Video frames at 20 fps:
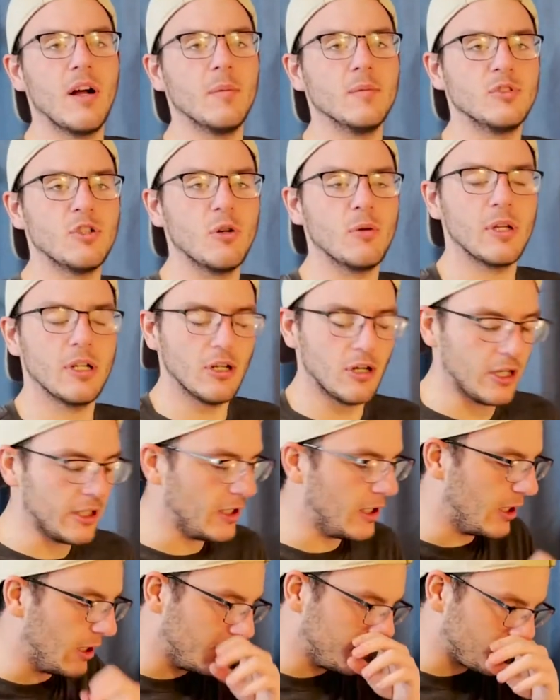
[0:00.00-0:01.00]
I'm choking on
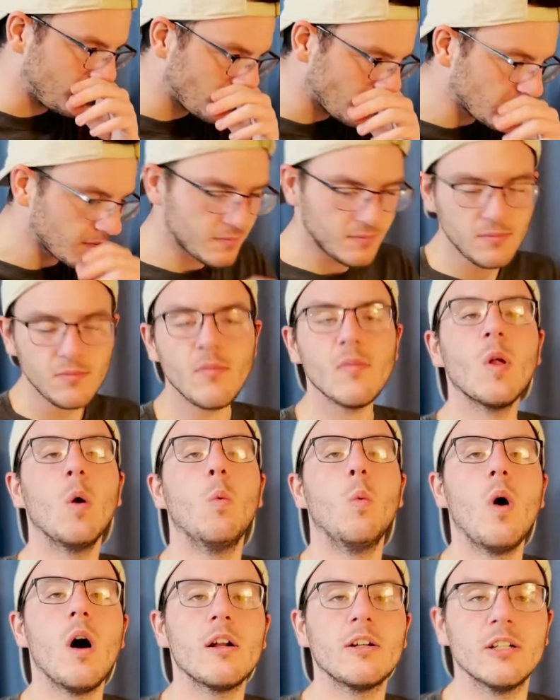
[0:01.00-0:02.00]
um,
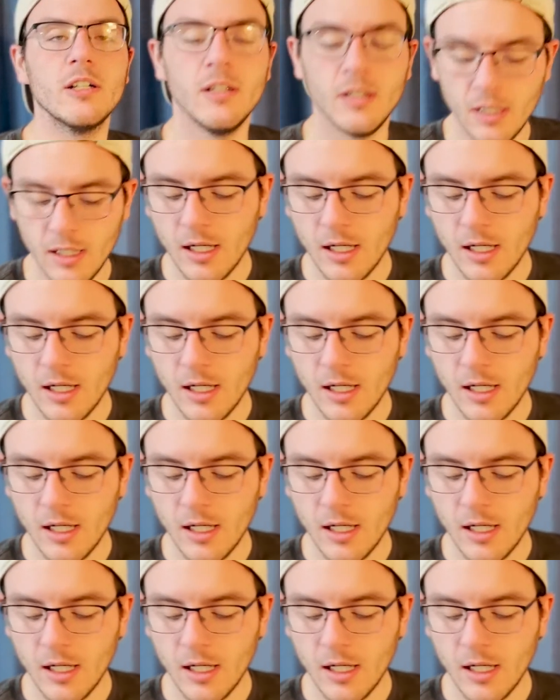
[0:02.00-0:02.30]
water.